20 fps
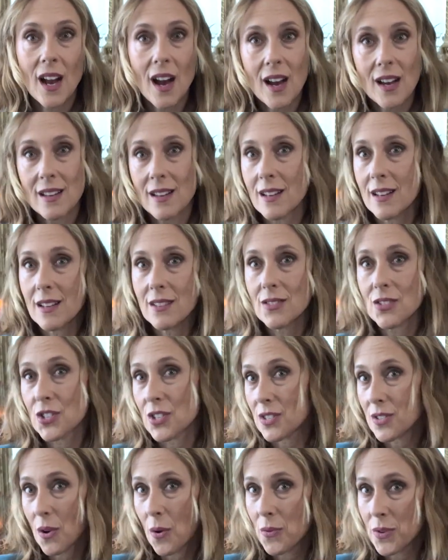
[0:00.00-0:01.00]
I
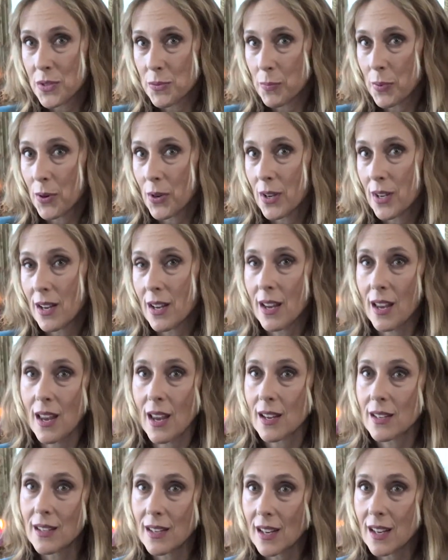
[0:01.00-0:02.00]
just always put a
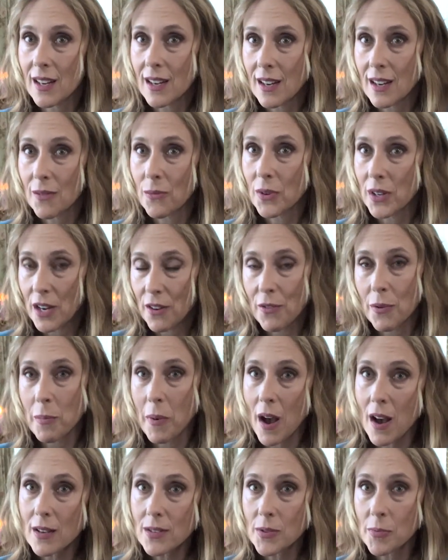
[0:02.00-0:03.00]
hand knit whenever
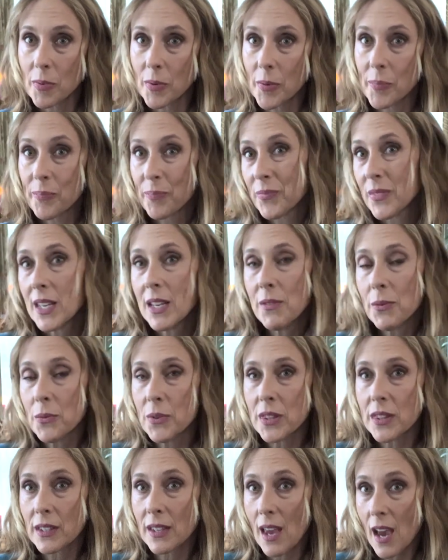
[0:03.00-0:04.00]
possible, even
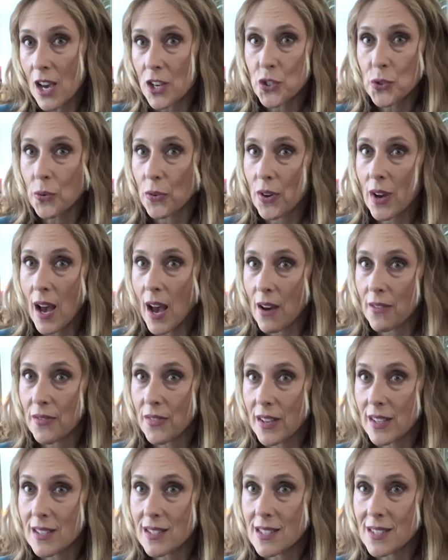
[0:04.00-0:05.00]
with the casual
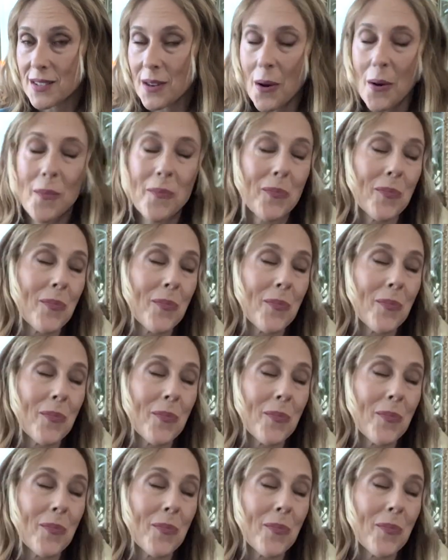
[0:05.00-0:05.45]
outfit. So